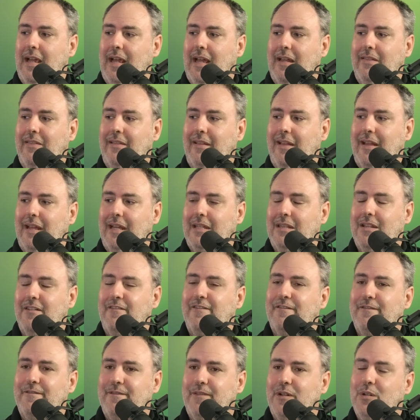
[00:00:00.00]
And the
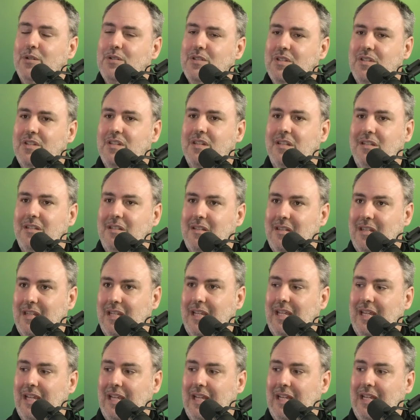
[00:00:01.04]
first
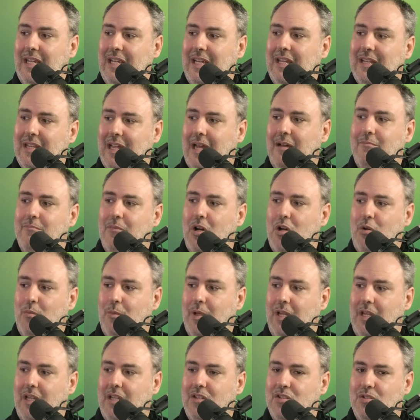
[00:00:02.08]
thing in that
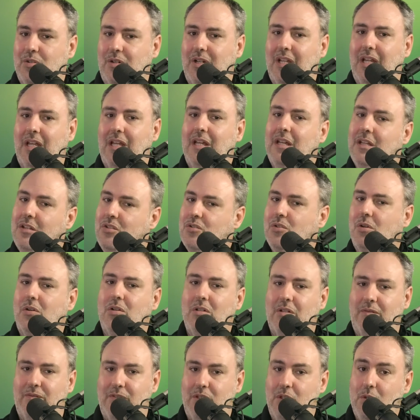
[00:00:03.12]
moment is you're in
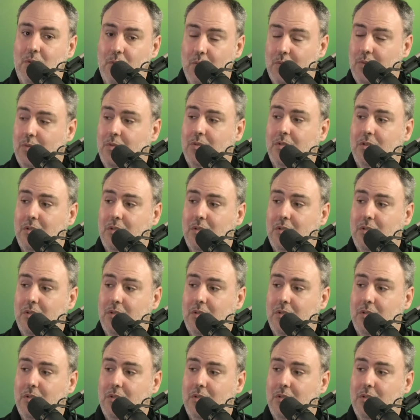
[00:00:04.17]
control of you.